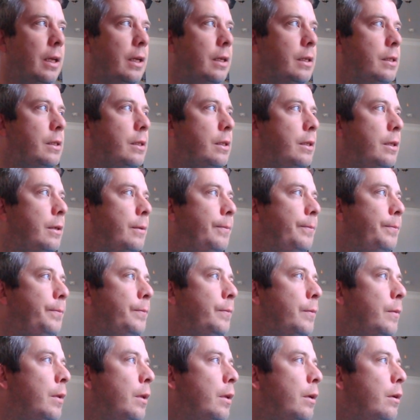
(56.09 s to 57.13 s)
list.
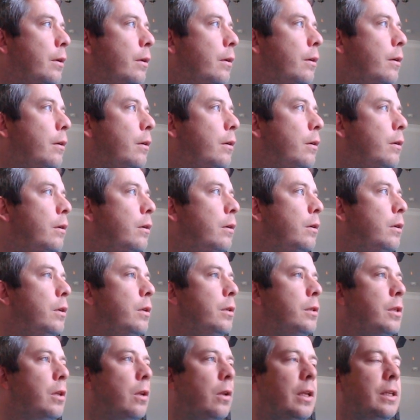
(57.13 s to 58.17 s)

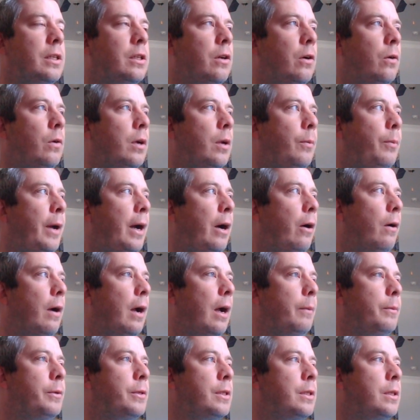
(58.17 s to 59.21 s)
So let's go into Power
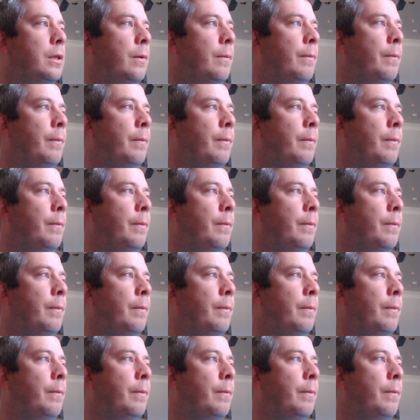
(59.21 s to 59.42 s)
Apps.